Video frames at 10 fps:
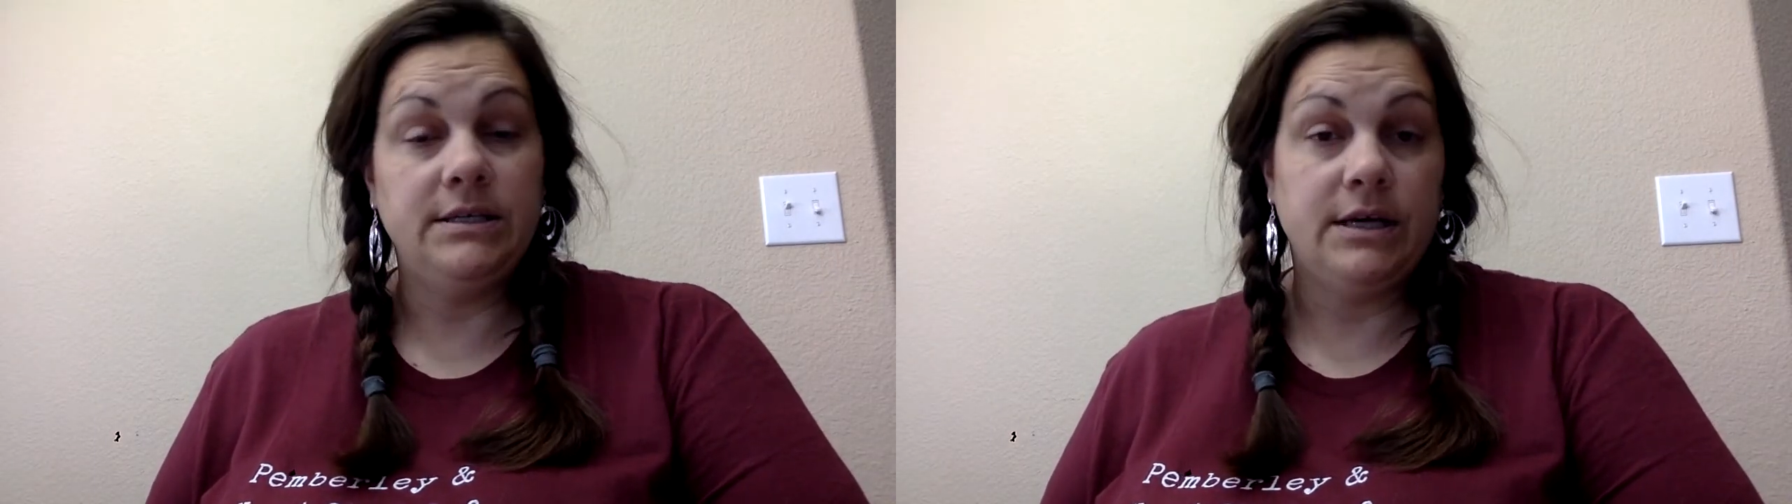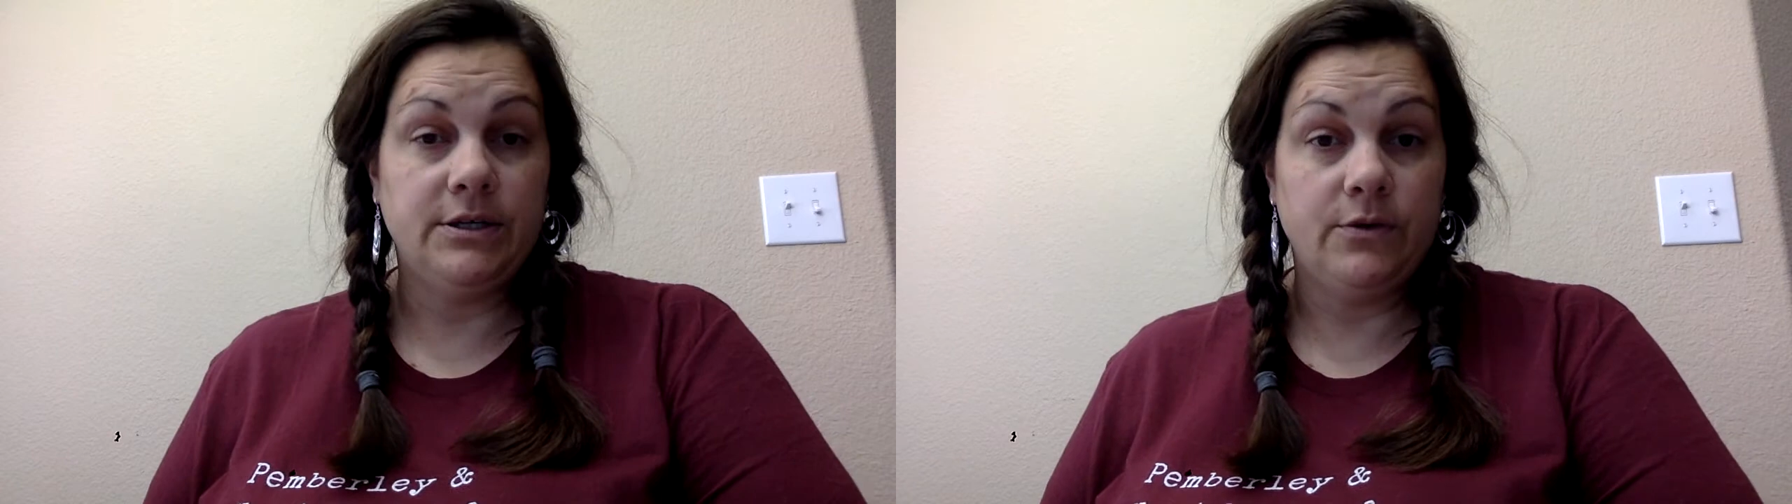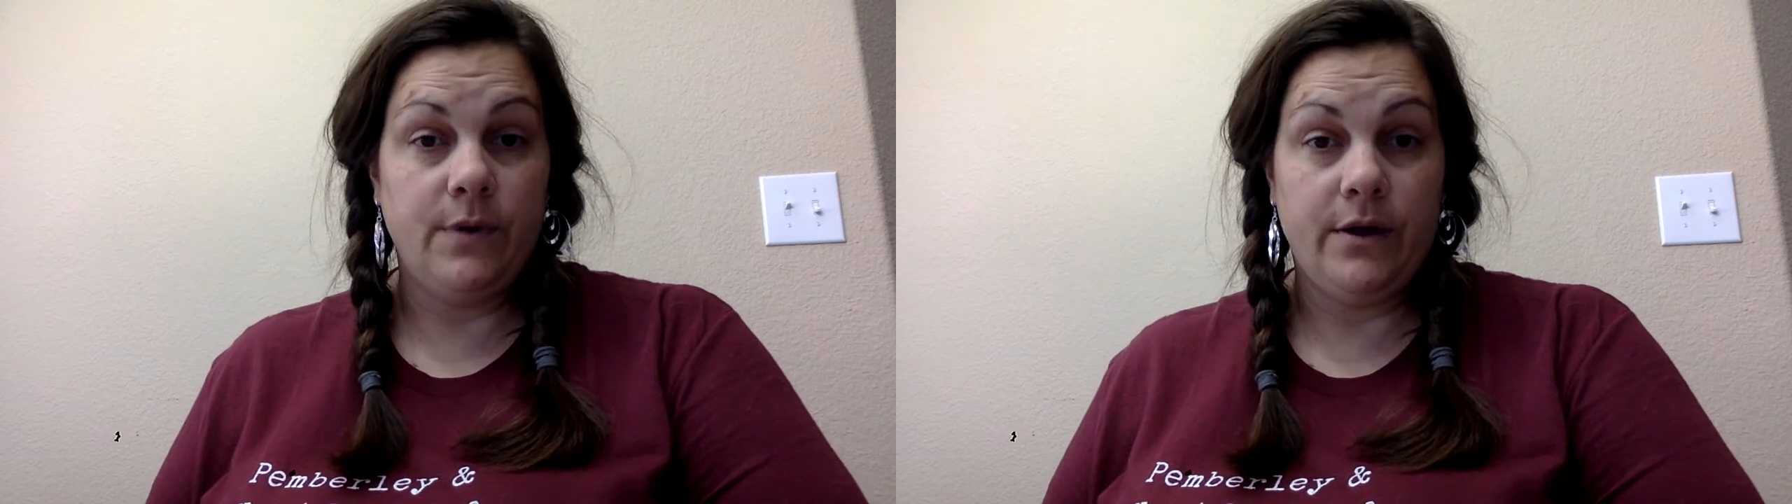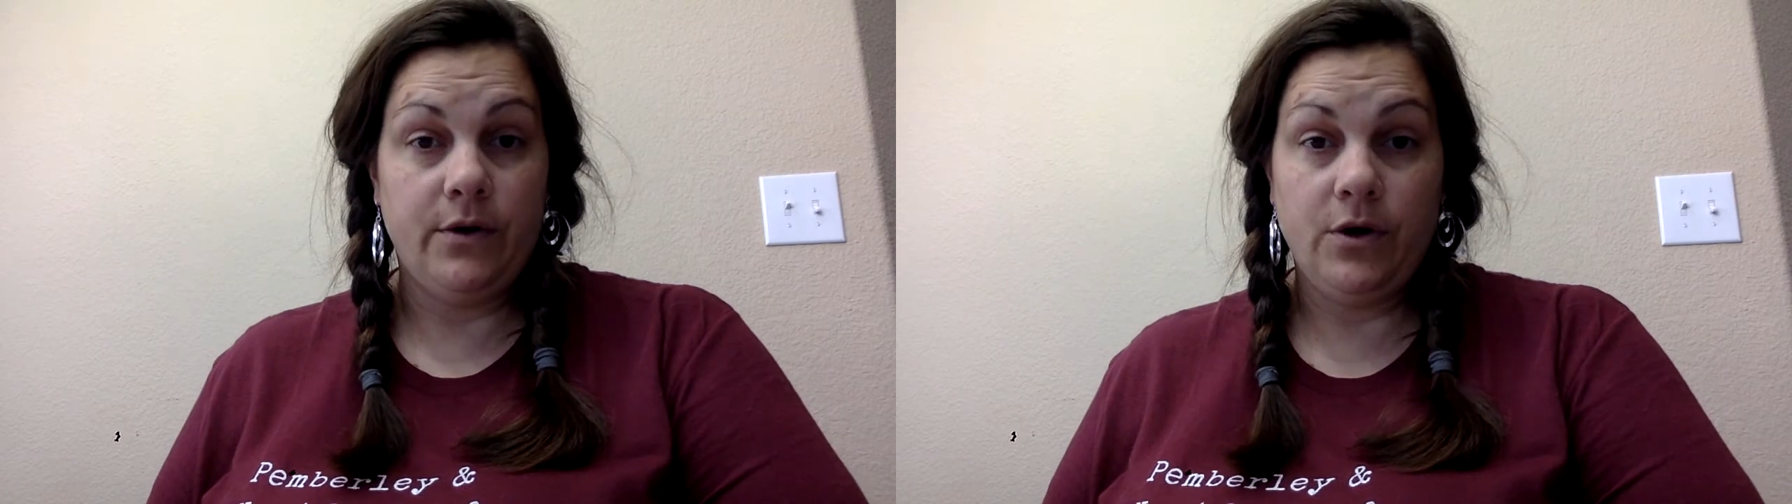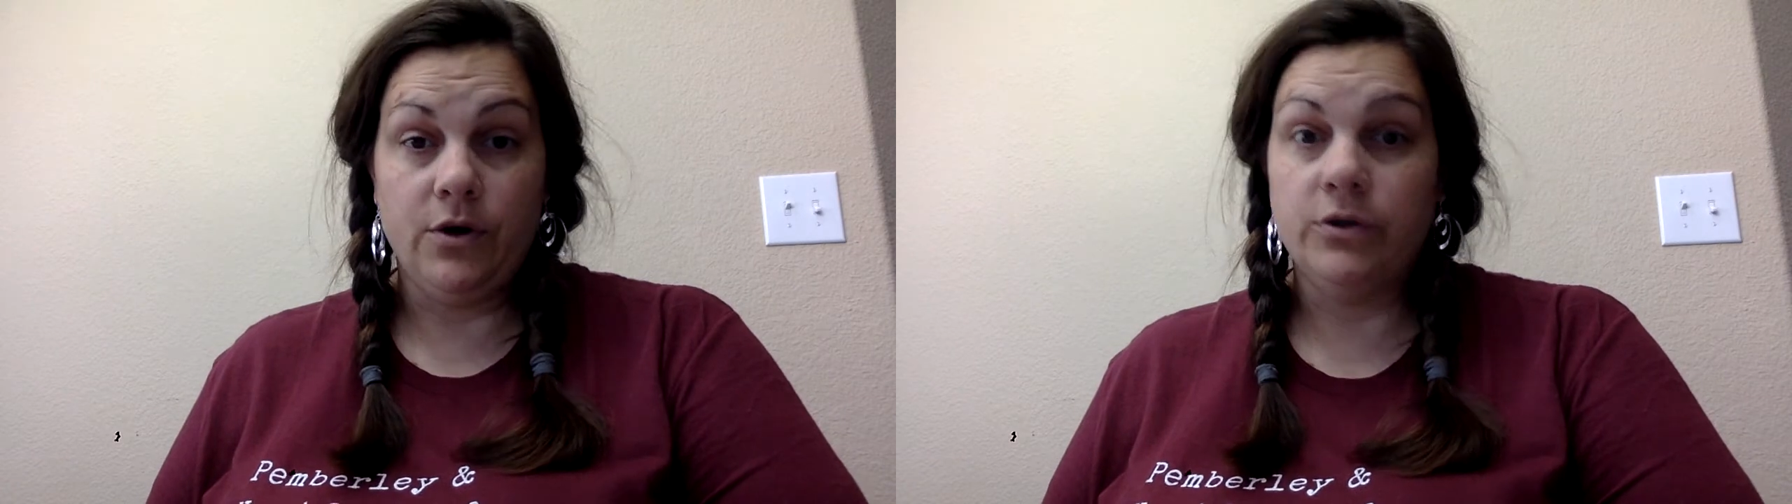tucked
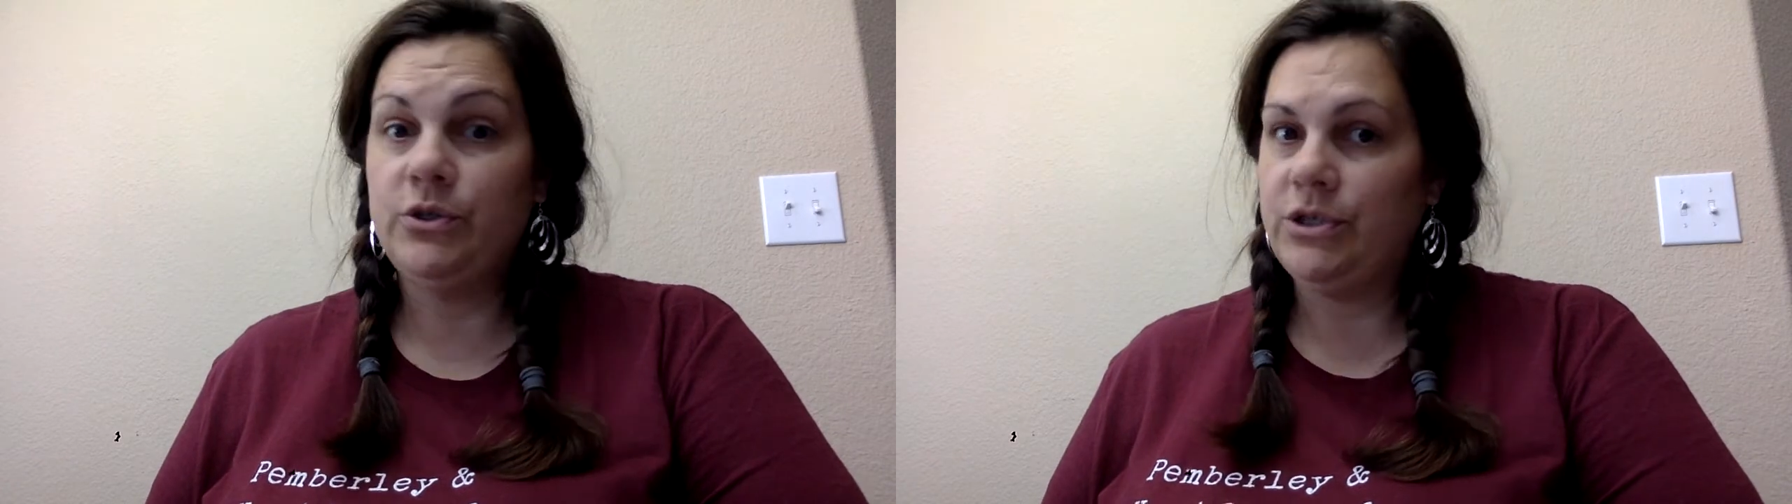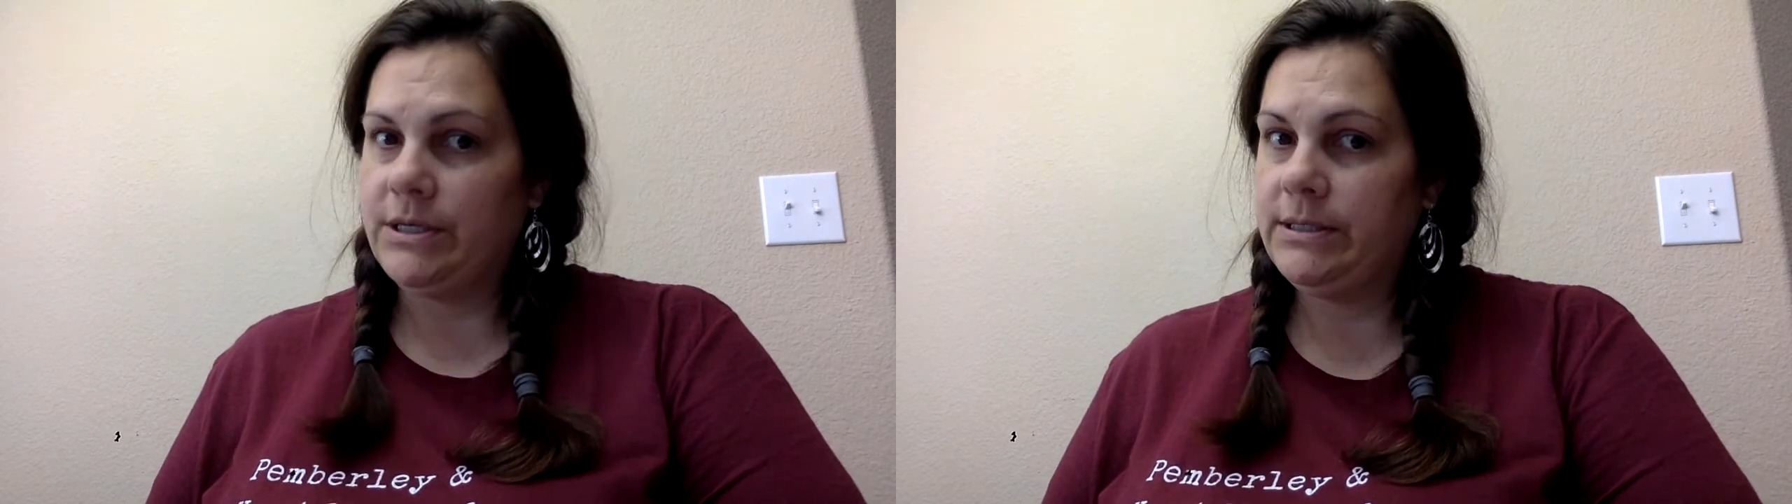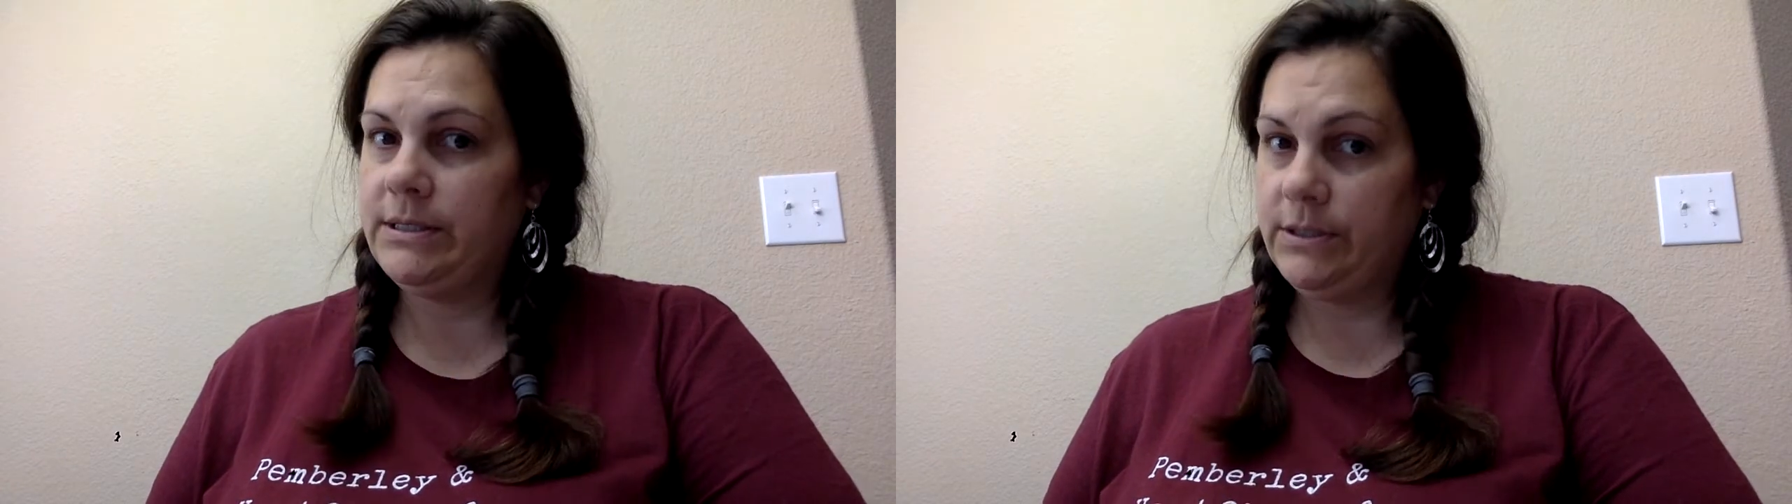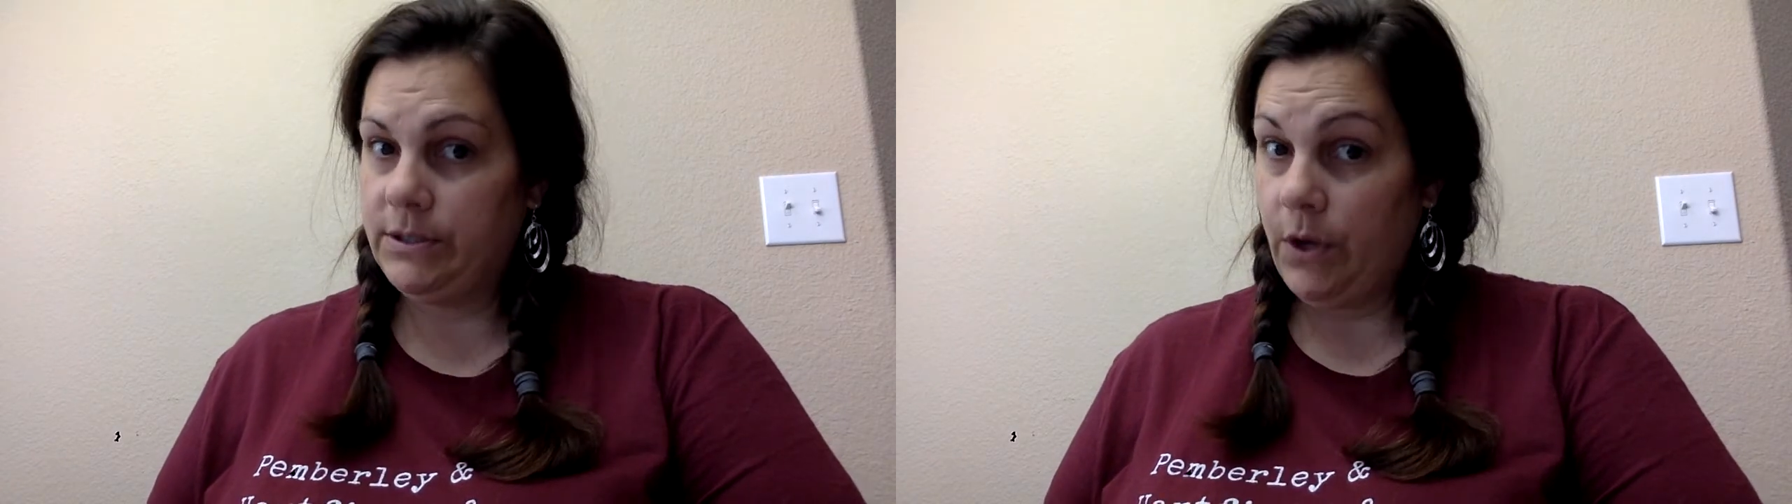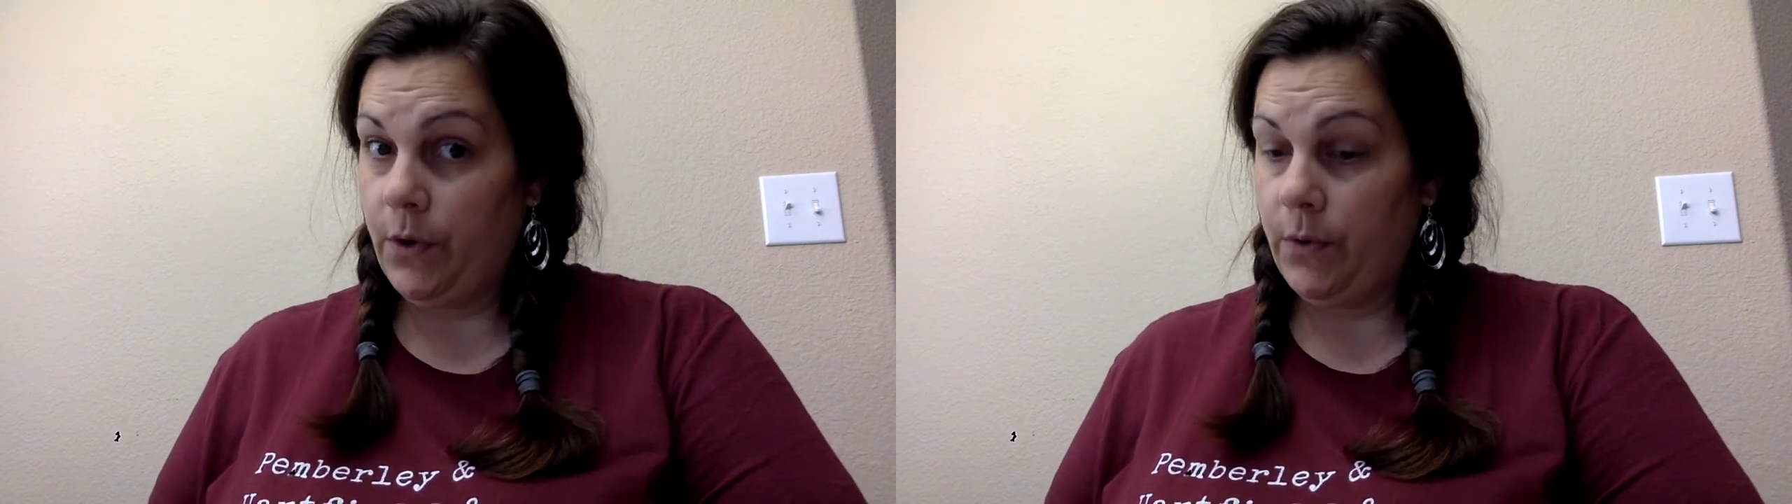around her, just
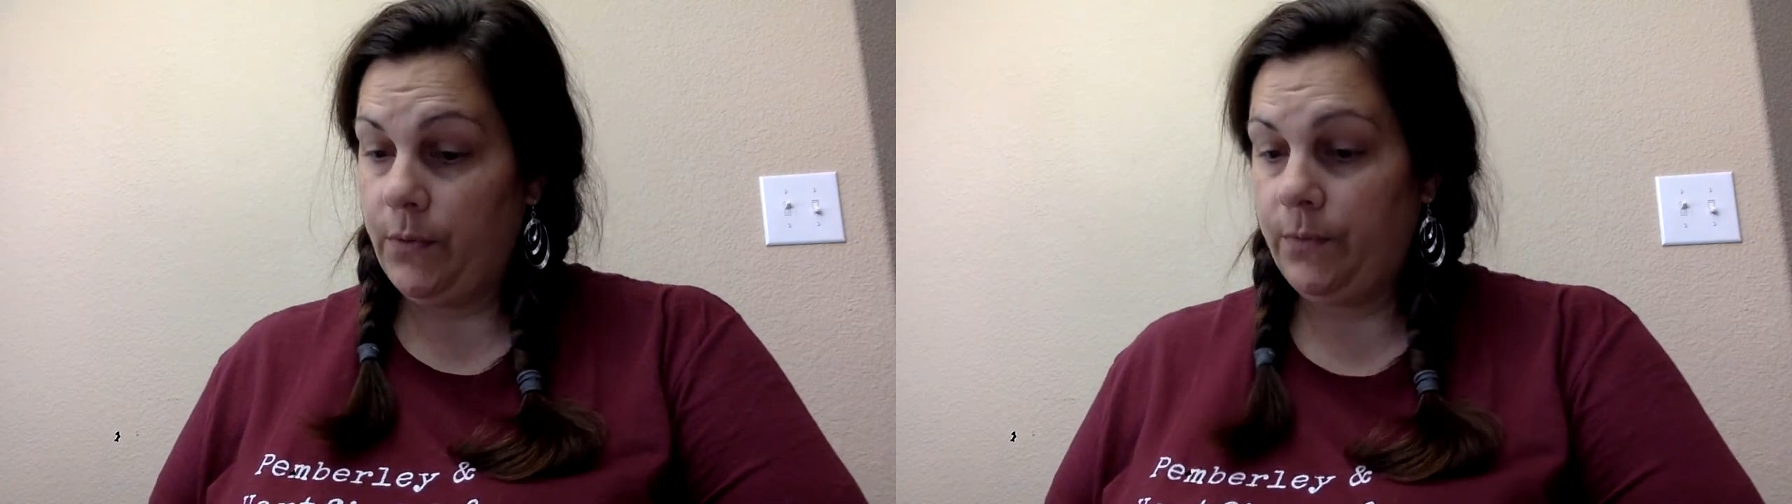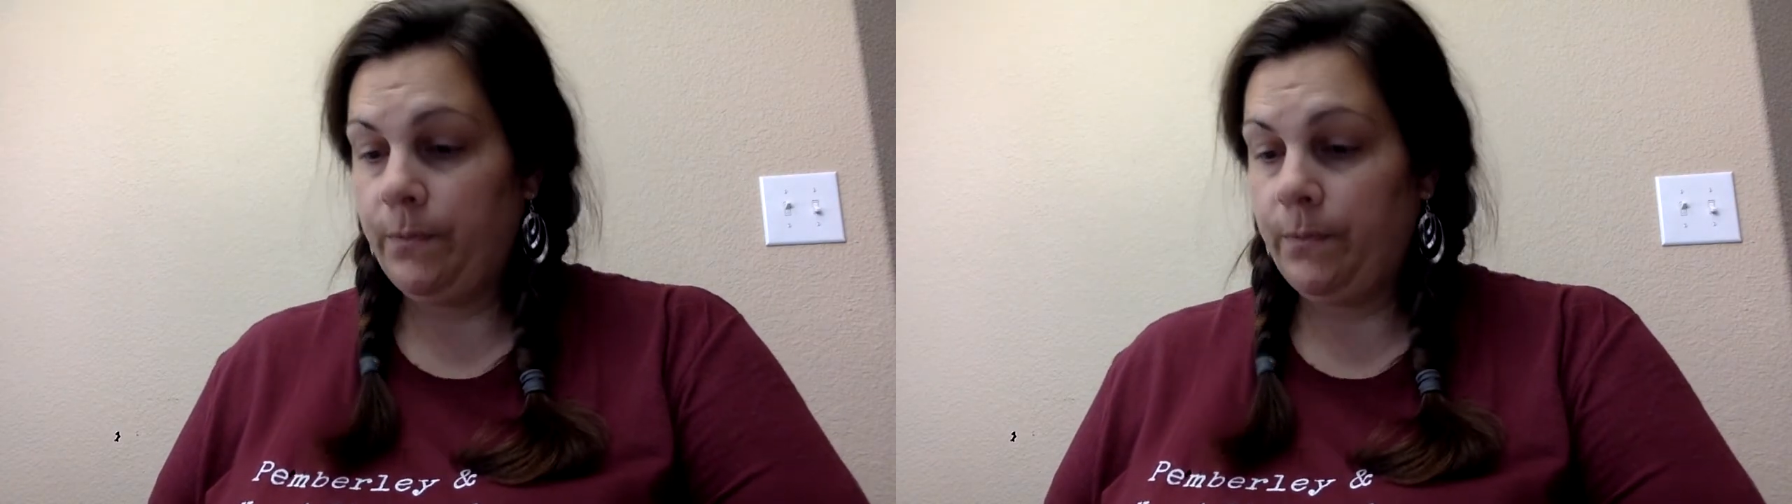so.